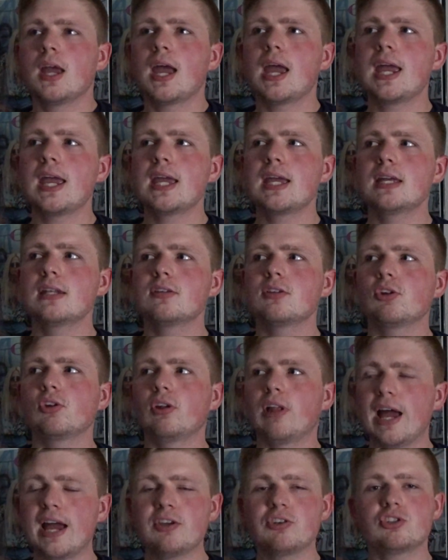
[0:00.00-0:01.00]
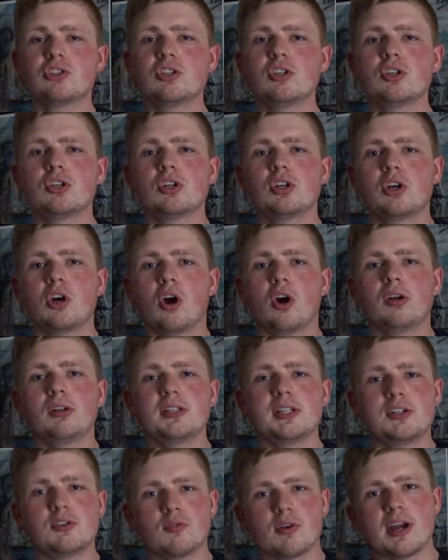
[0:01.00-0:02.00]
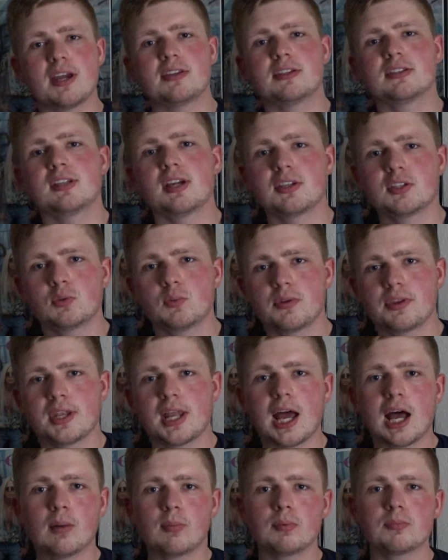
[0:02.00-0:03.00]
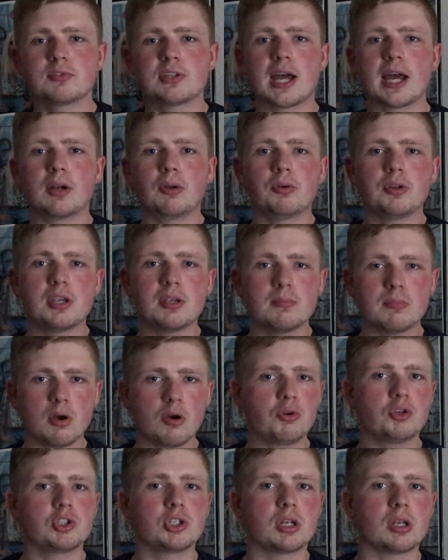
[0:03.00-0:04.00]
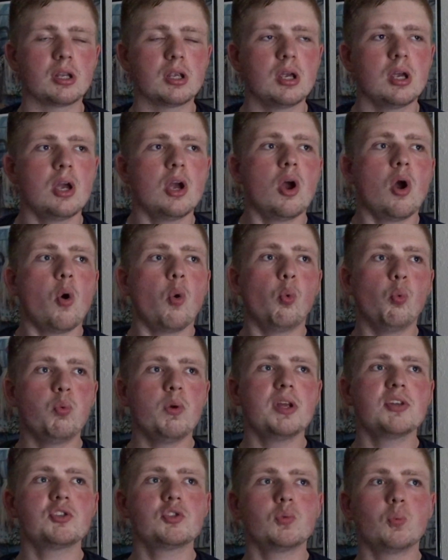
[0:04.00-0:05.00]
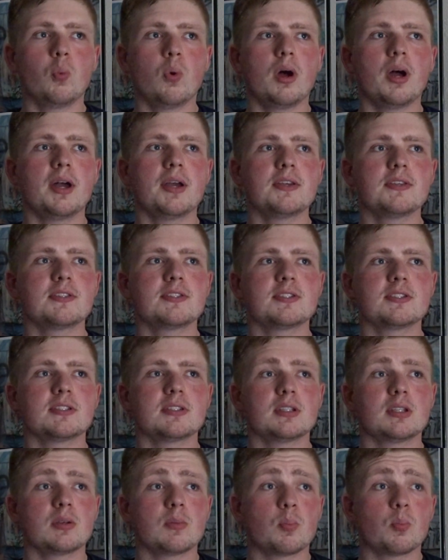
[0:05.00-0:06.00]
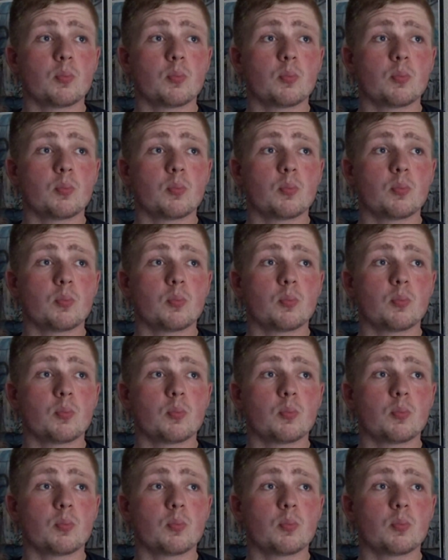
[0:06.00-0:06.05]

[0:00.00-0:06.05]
And last year, Carly graced us with an album titled Emotion, which was,